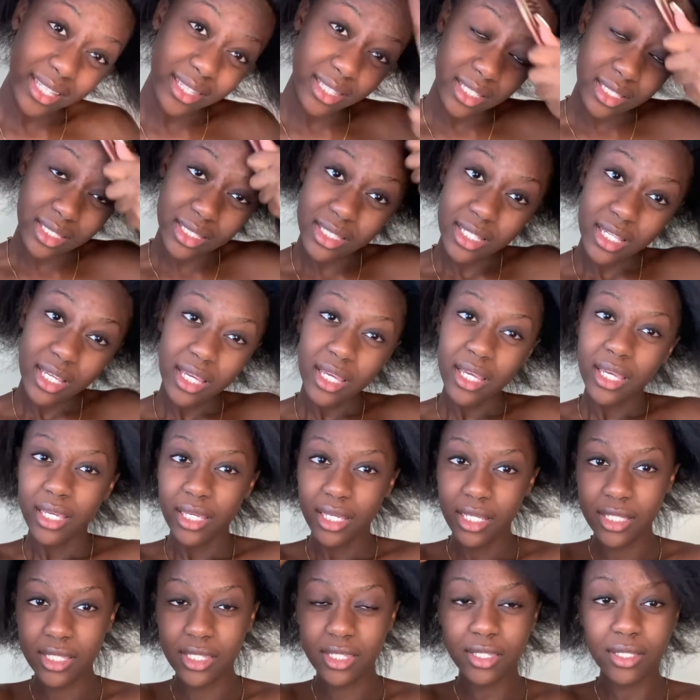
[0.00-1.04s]
this.
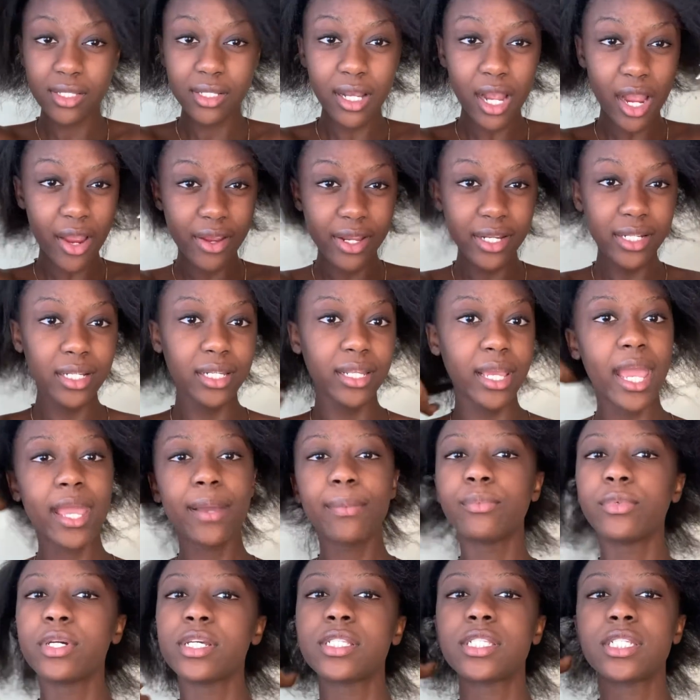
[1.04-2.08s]
It's currently, I
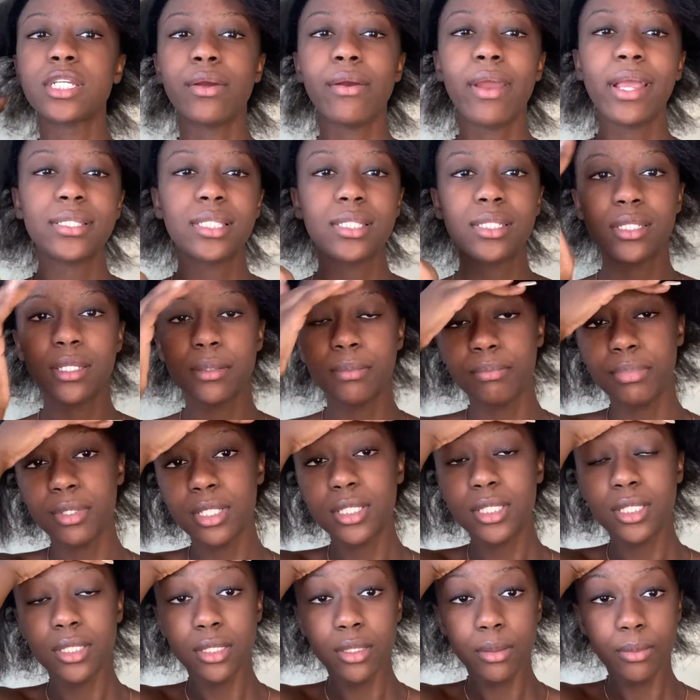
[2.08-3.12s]
moisturize it a
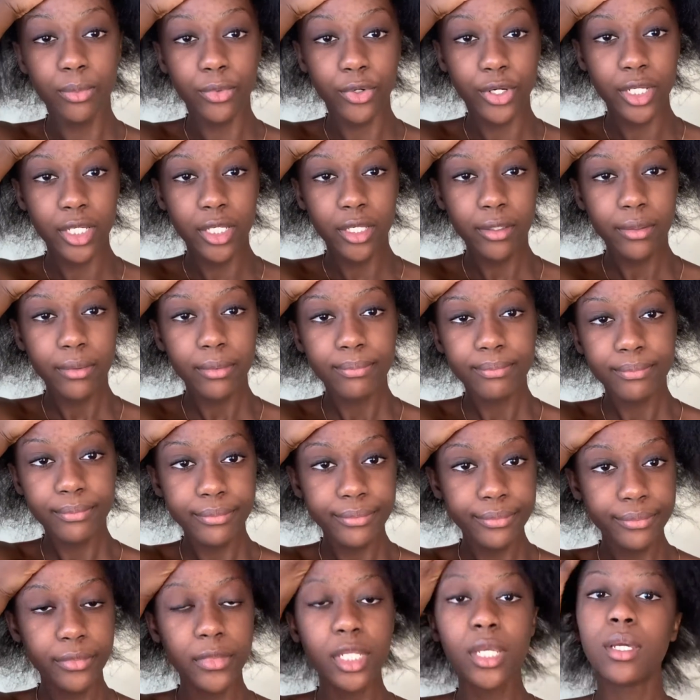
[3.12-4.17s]
bit in the morning
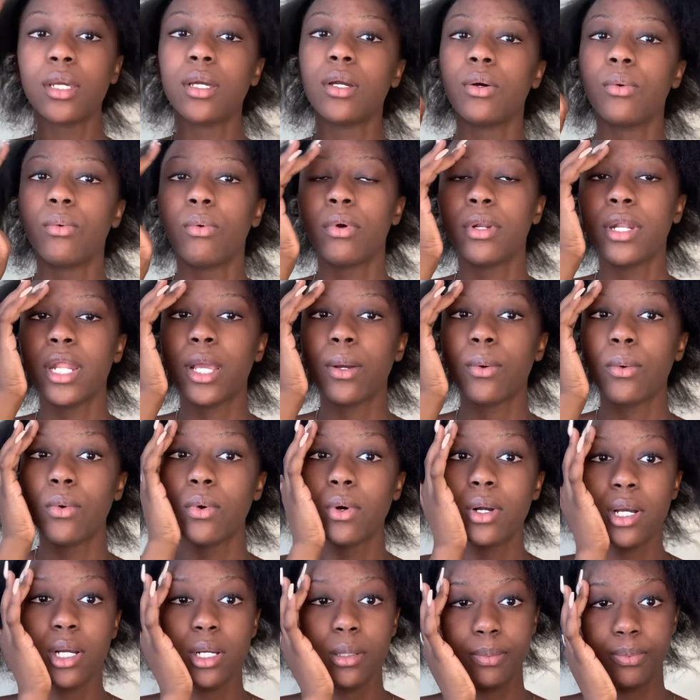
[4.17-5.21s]
when I
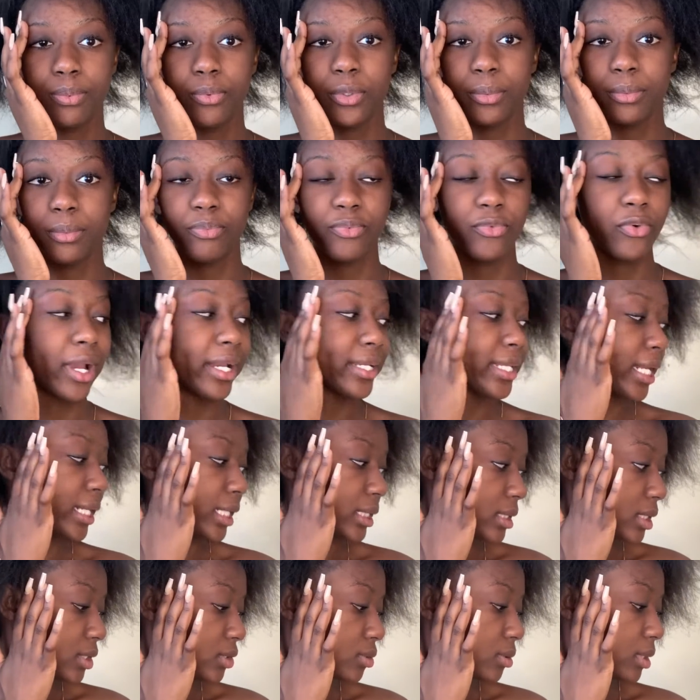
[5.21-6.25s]
woke up before I had
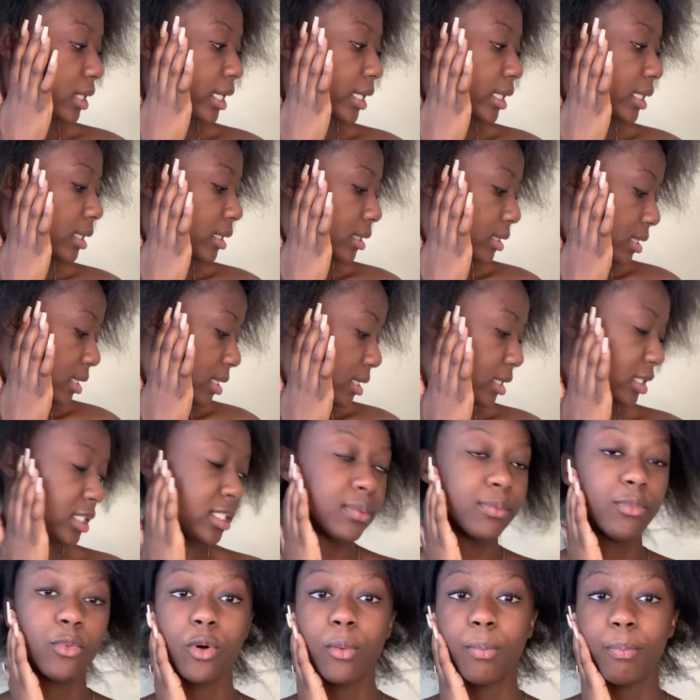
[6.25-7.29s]
it into like a
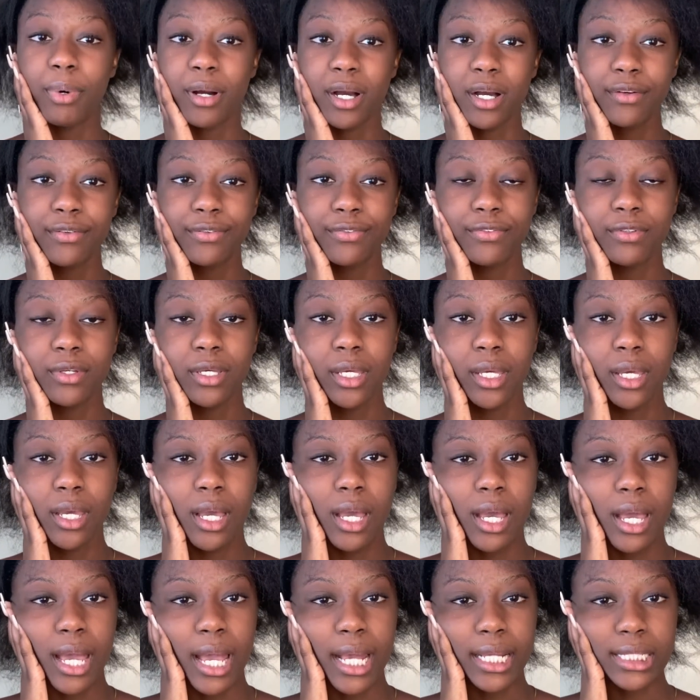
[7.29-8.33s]
small puff.
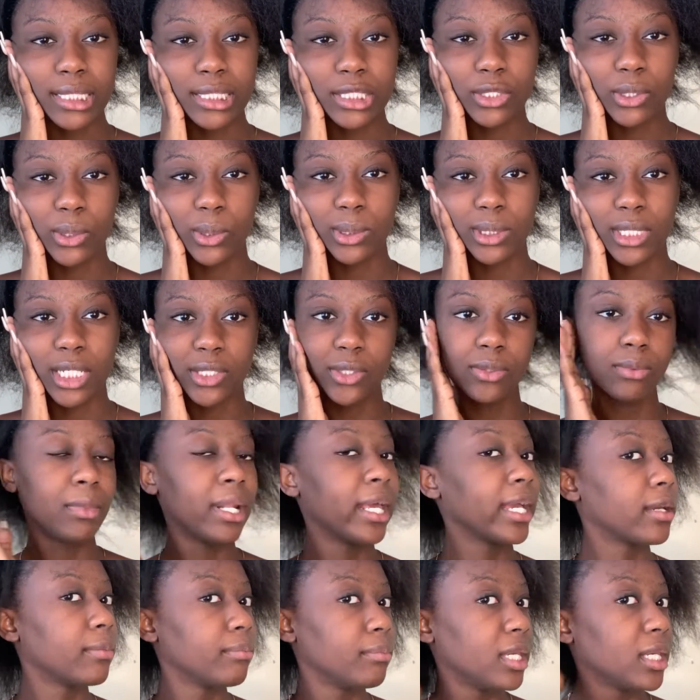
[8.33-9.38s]
So just
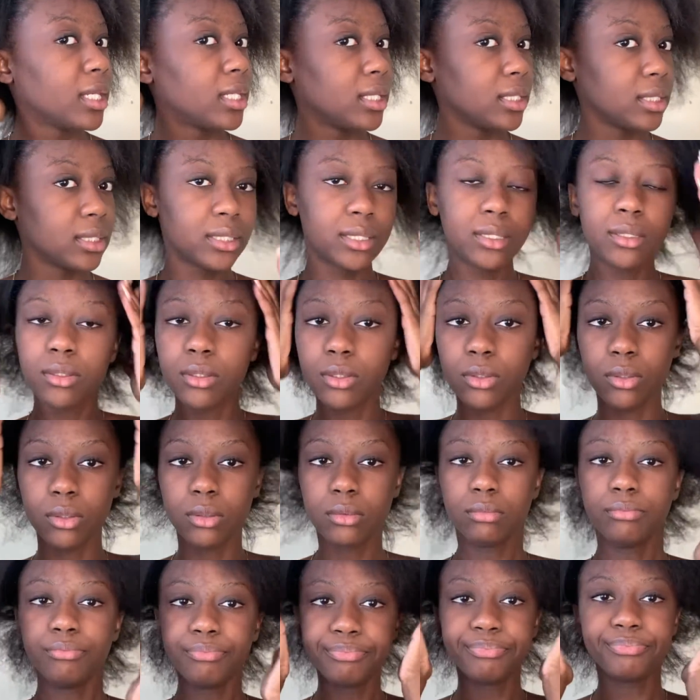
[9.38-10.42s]
like make it, you know,
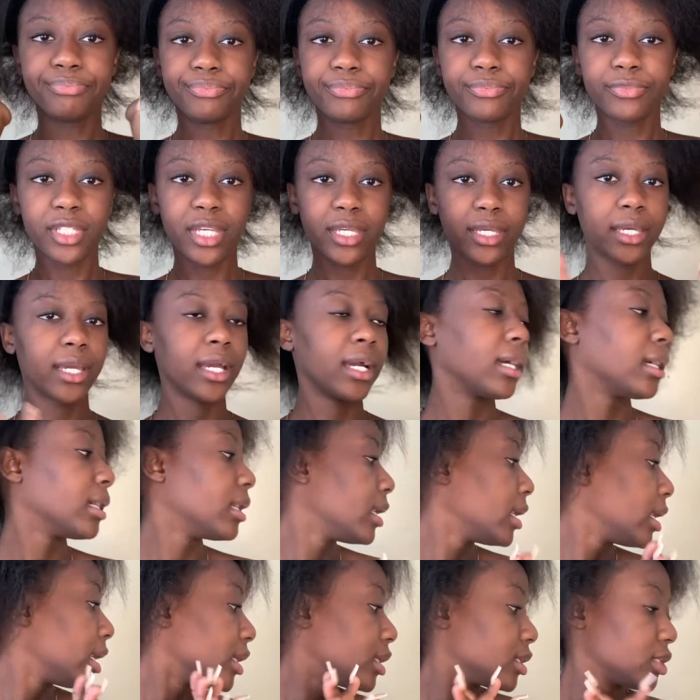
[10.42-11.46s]
yeah.
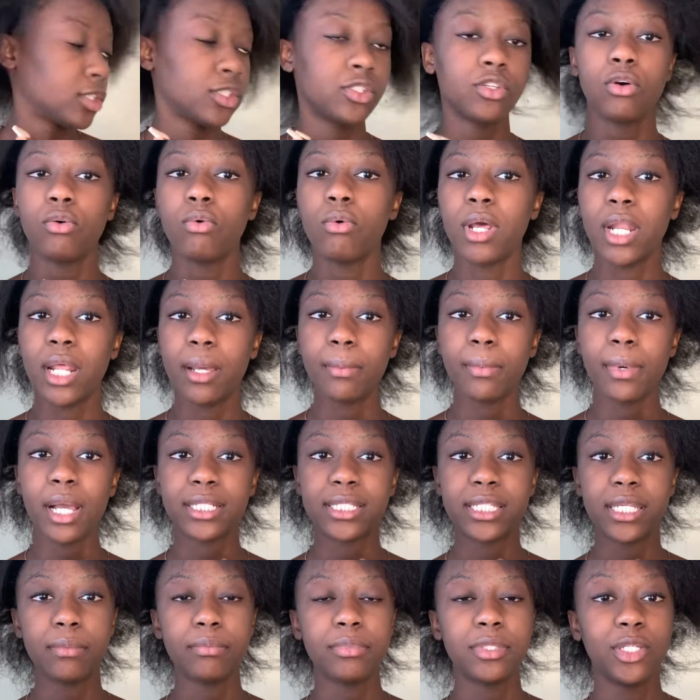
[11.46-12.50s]
So what I'm
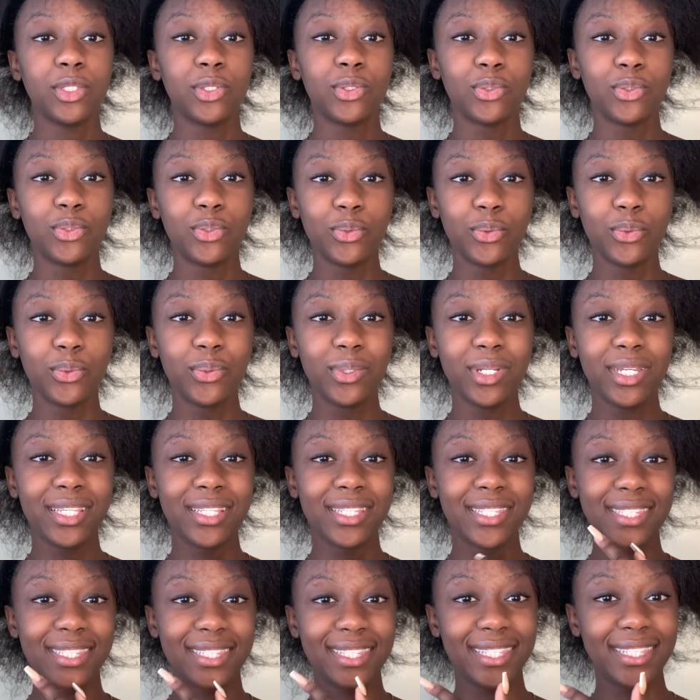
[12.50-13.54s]
attempting to do is
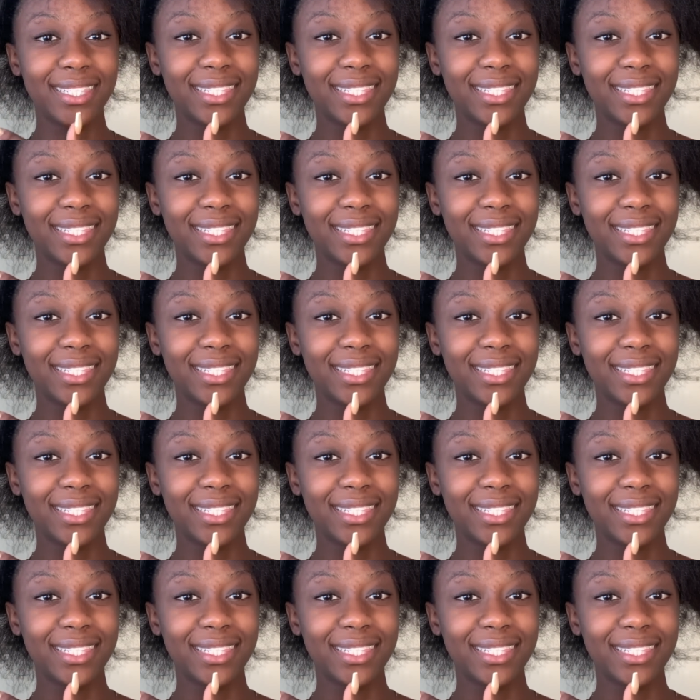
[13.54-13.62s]
this